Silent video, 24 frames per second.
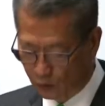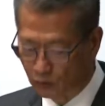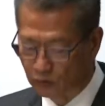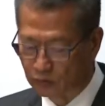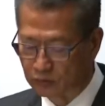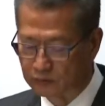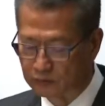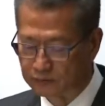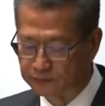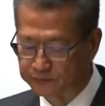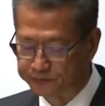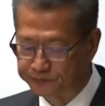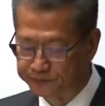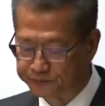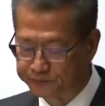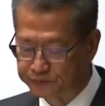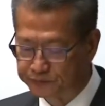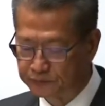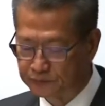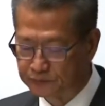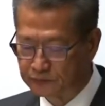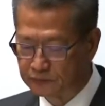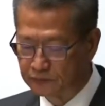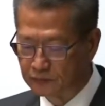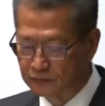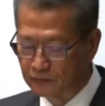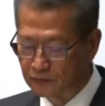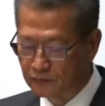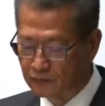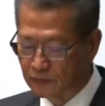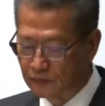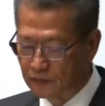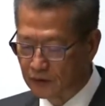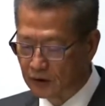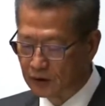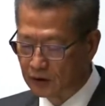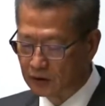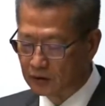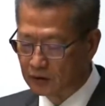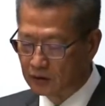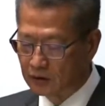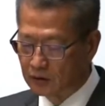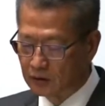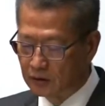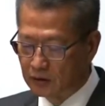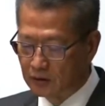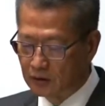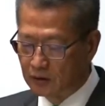to apply starting from 2020 to
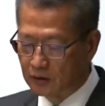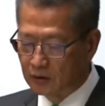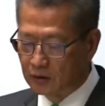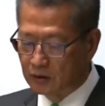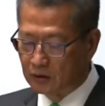21.